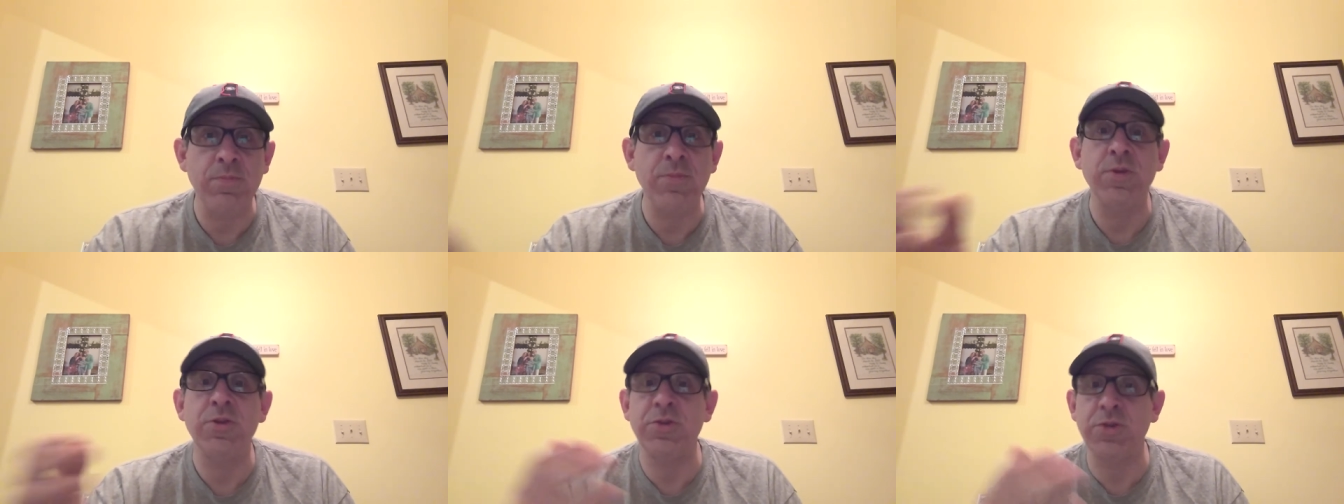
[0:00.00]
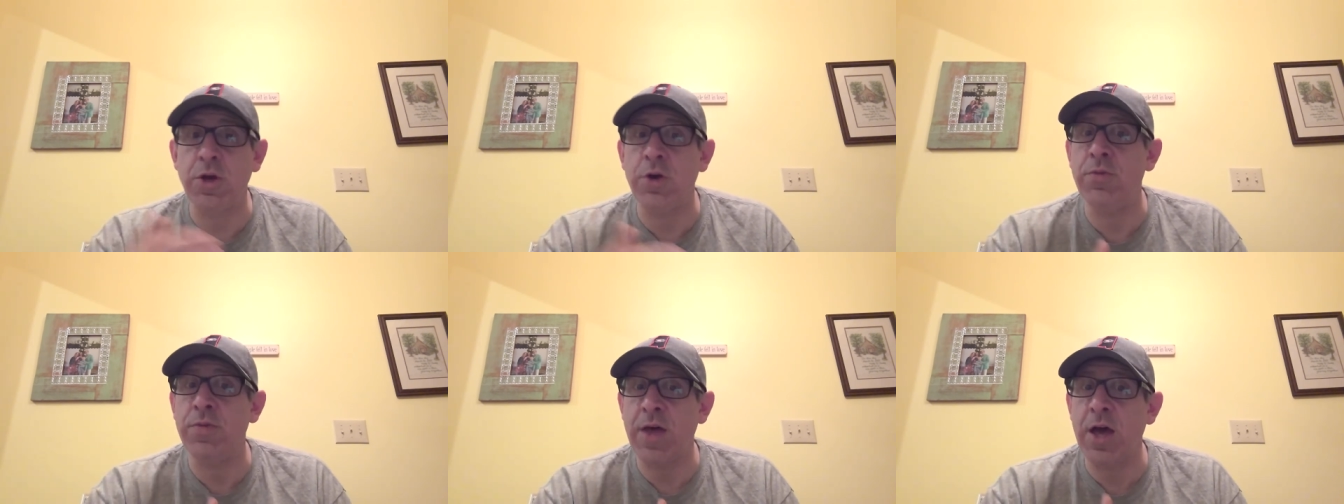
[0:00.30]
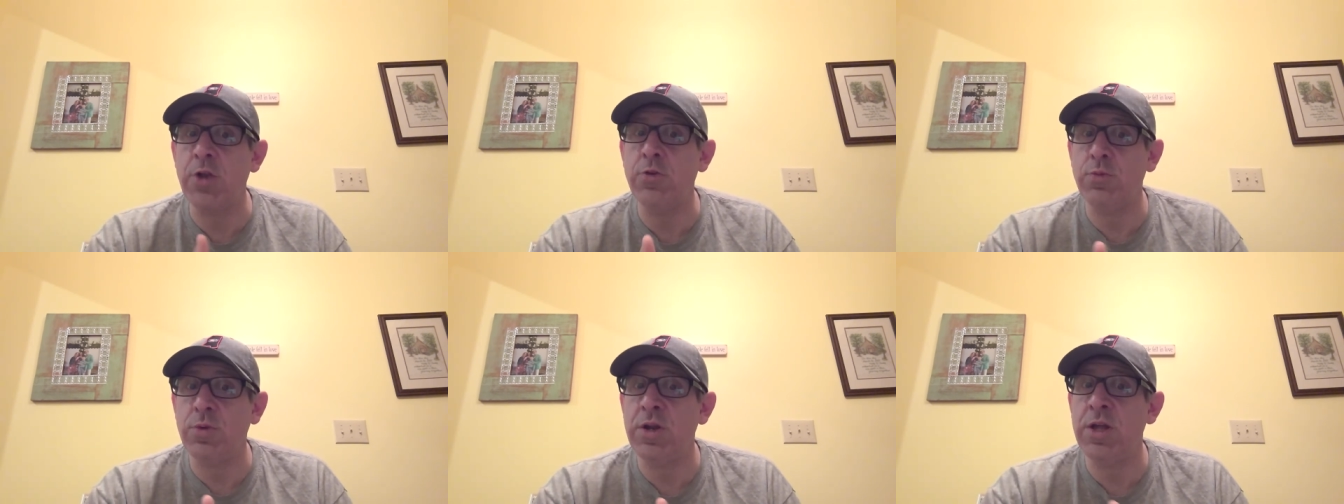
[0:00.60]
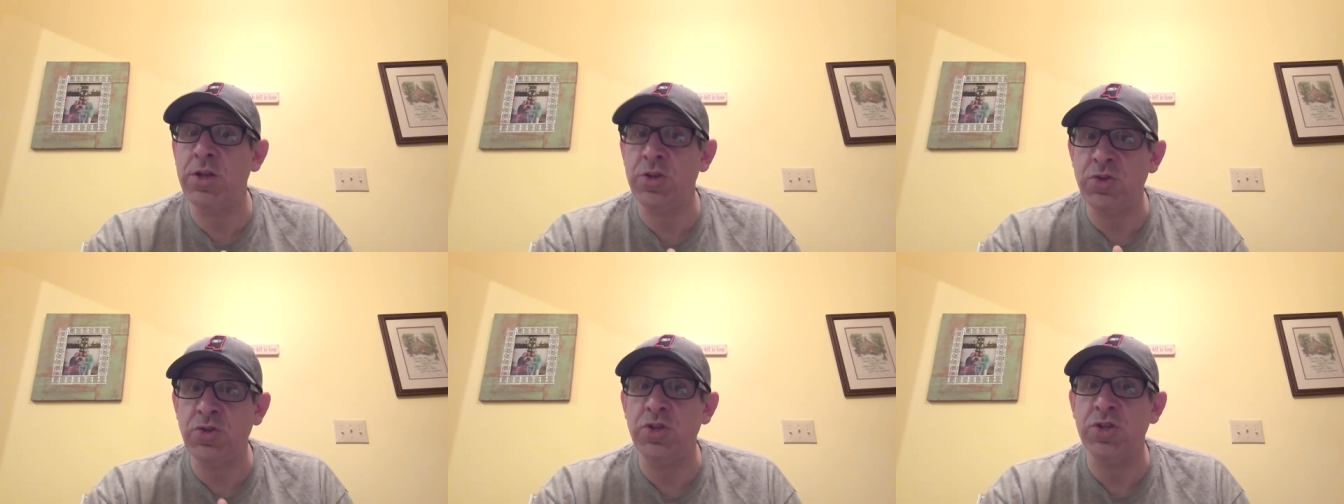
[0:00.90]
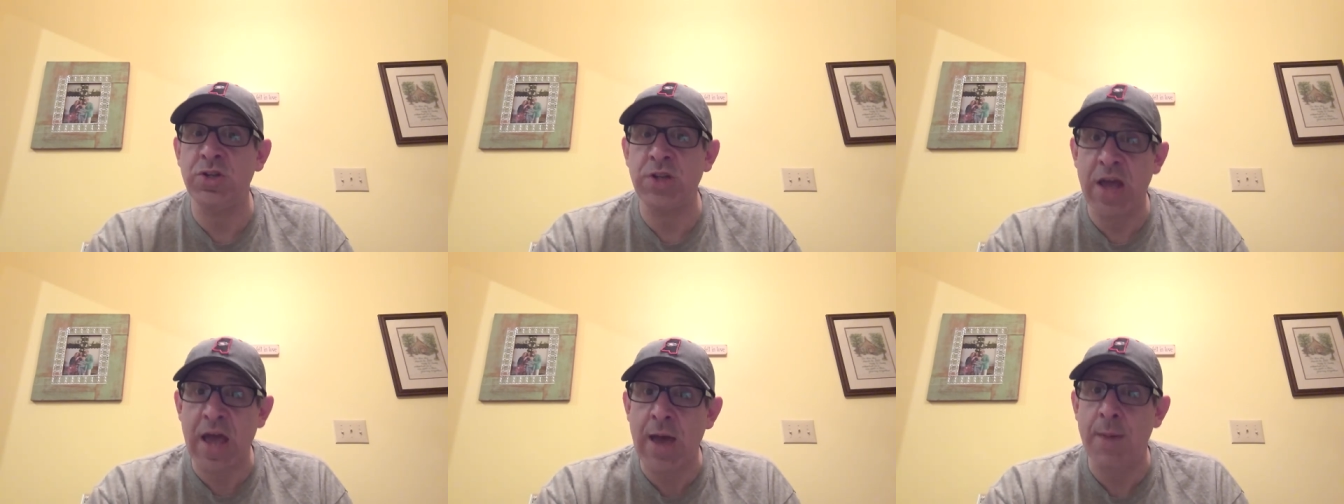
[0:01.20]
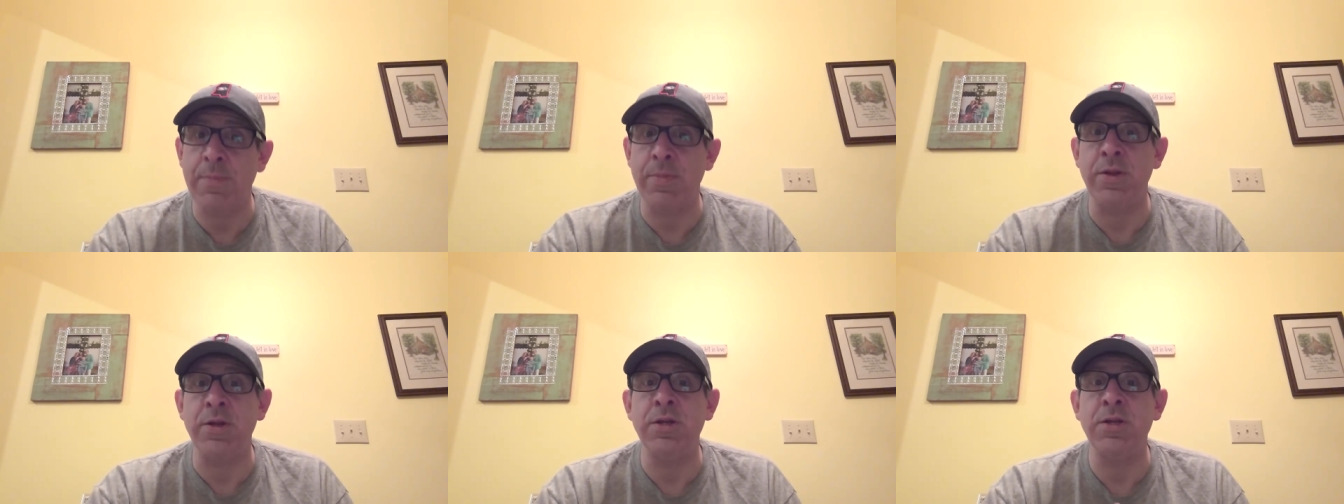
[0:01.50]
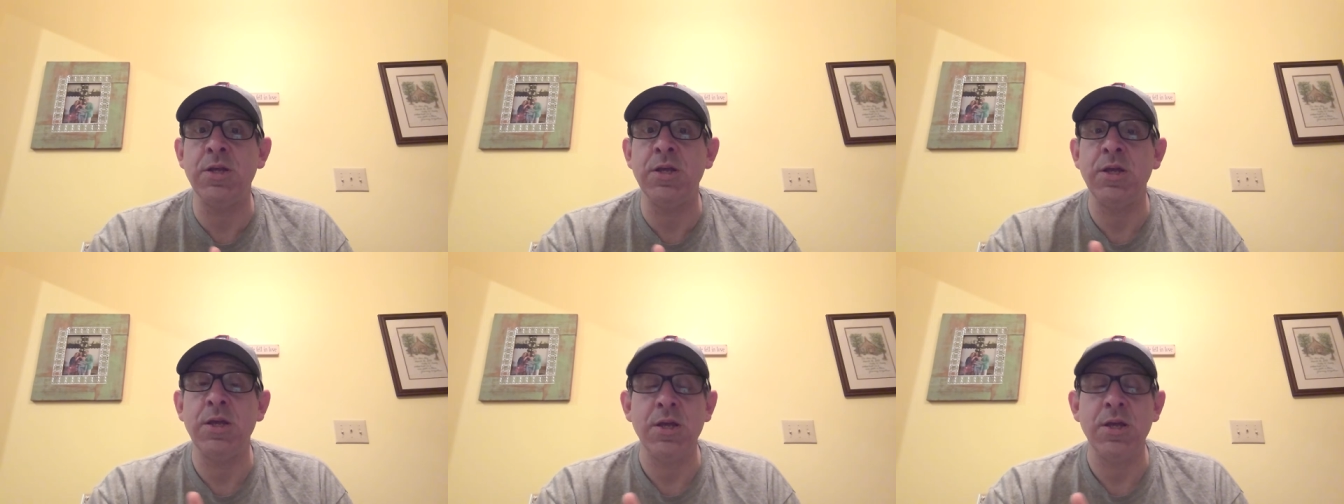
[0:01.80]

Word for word: So, that's what has just happened.